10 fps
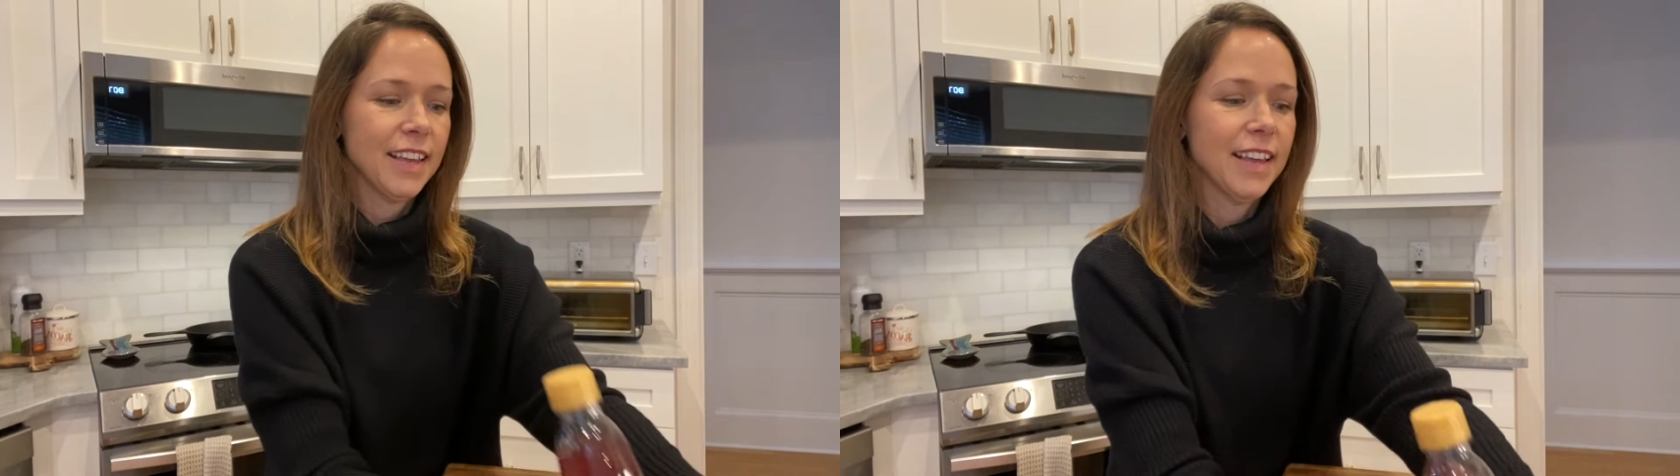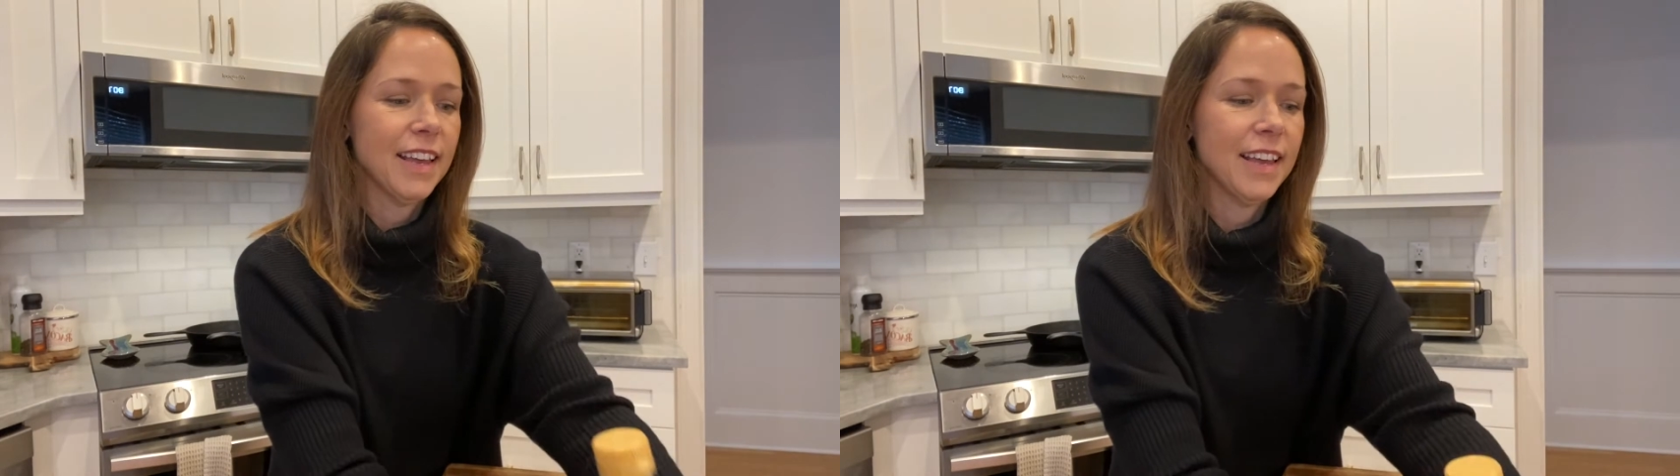
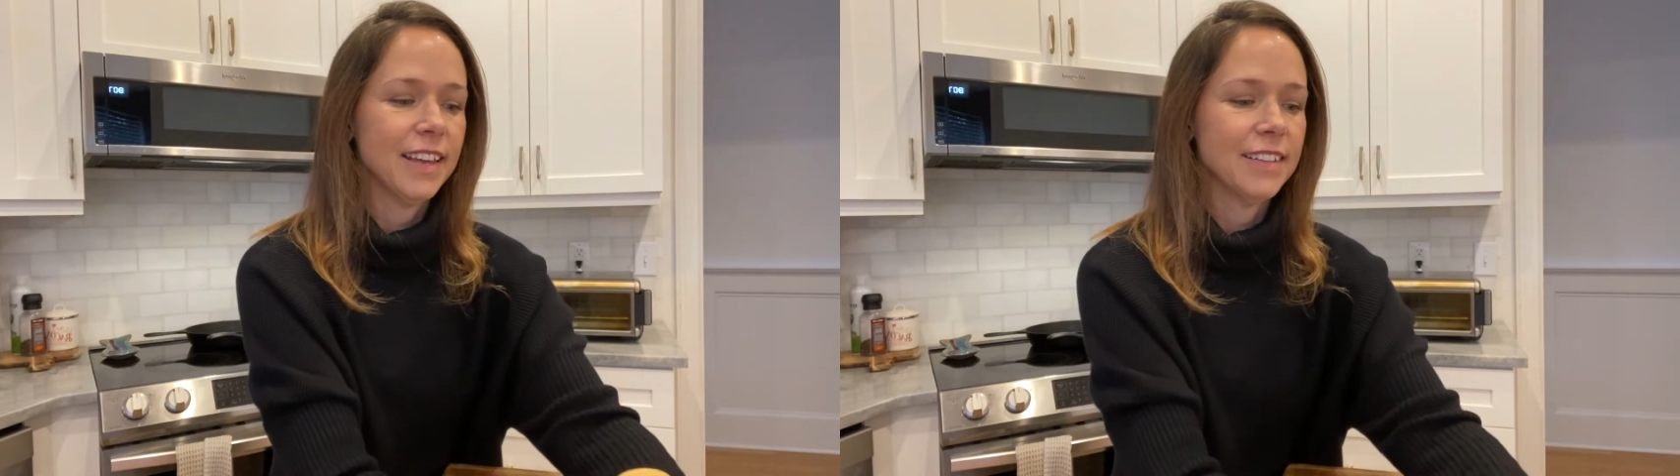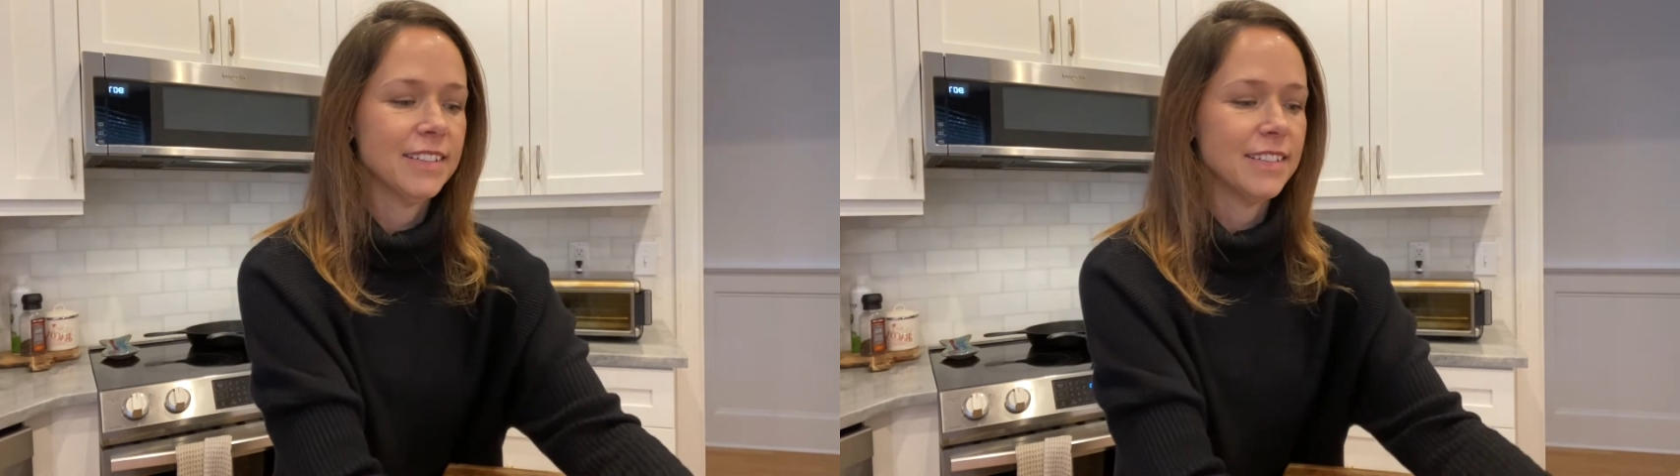
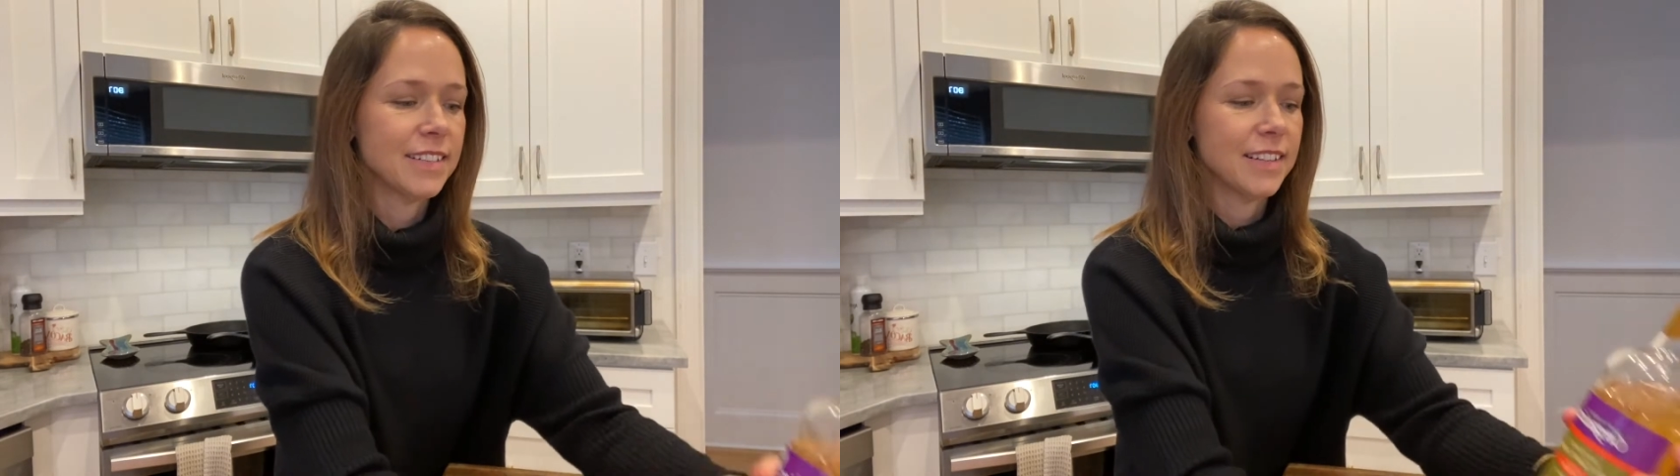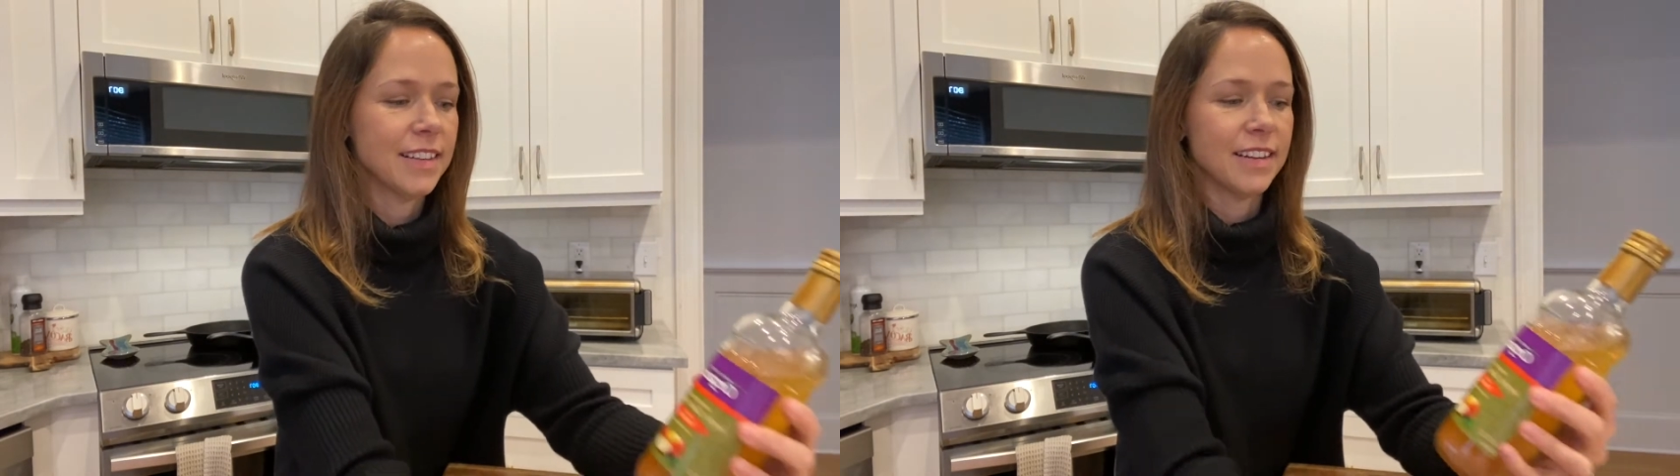and
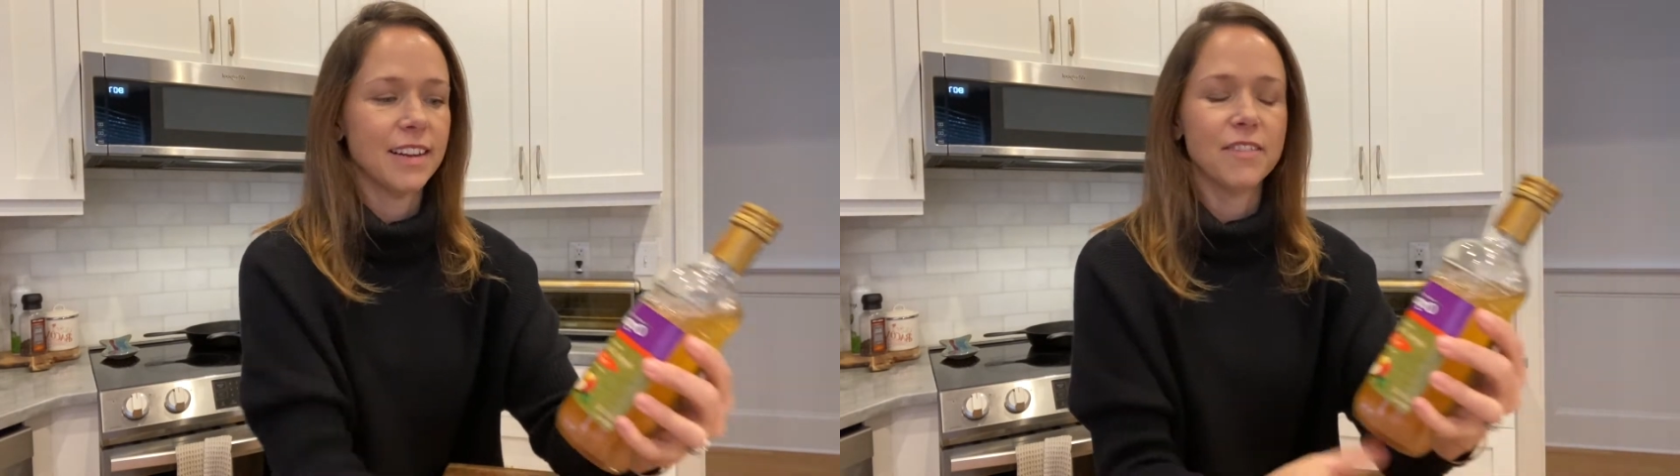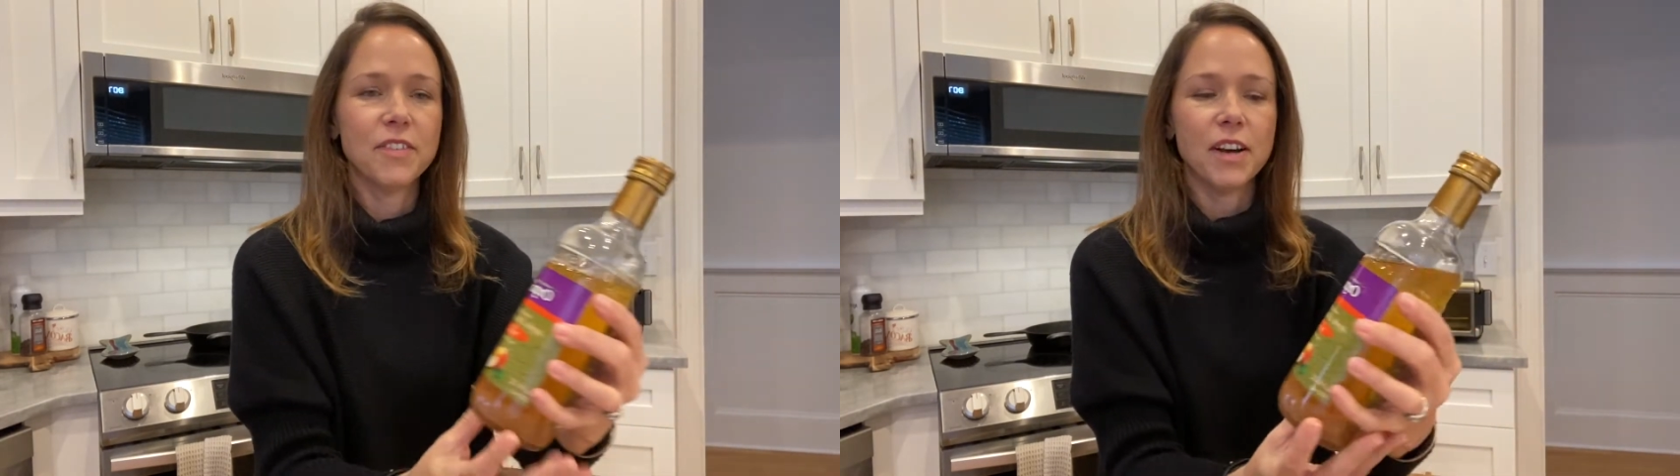then
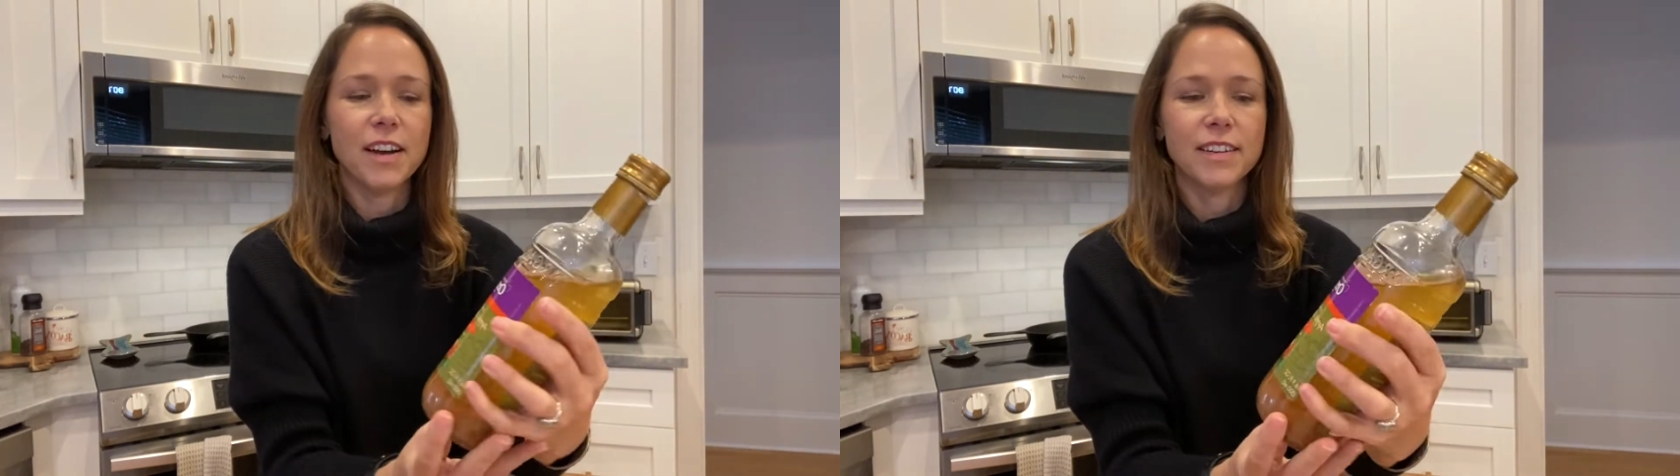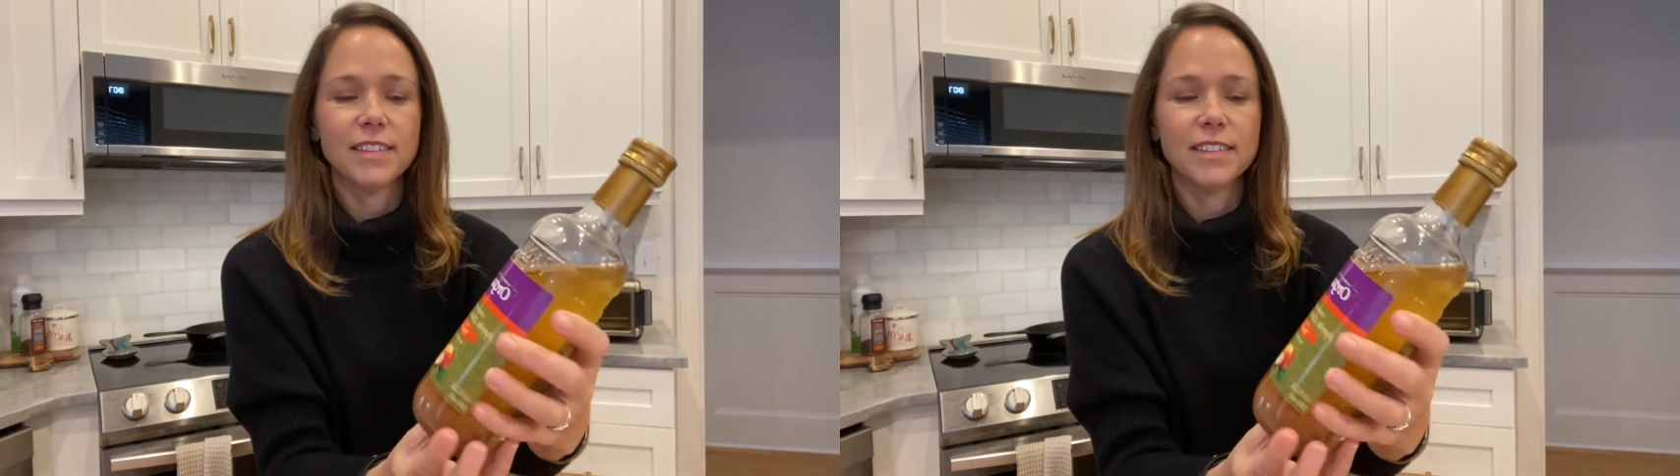I've got